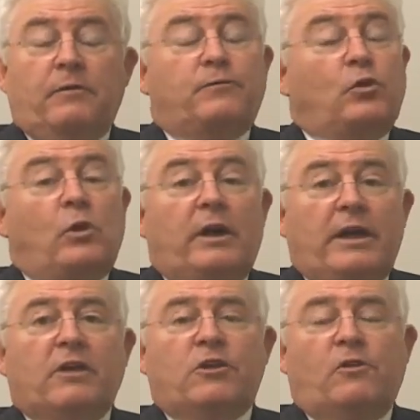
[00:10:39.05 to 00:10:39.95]
for
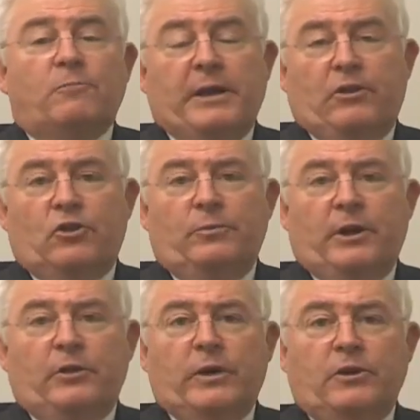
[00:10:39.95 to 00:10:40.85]
a self-managed
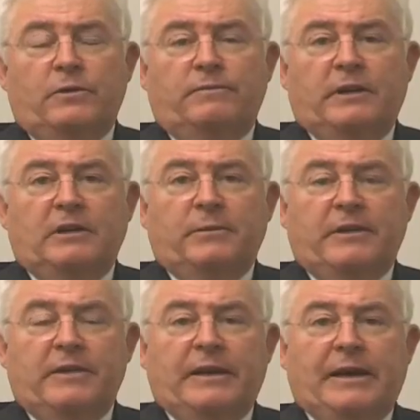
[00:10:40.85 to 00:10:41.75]
superannuation fund to be
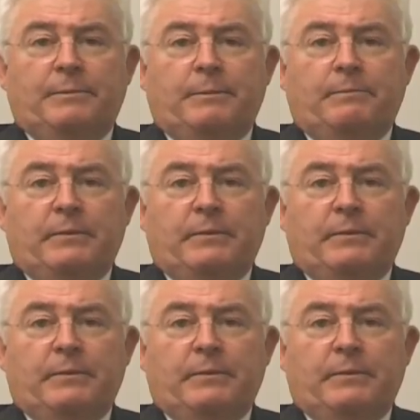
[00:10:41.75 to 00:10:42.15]
set up.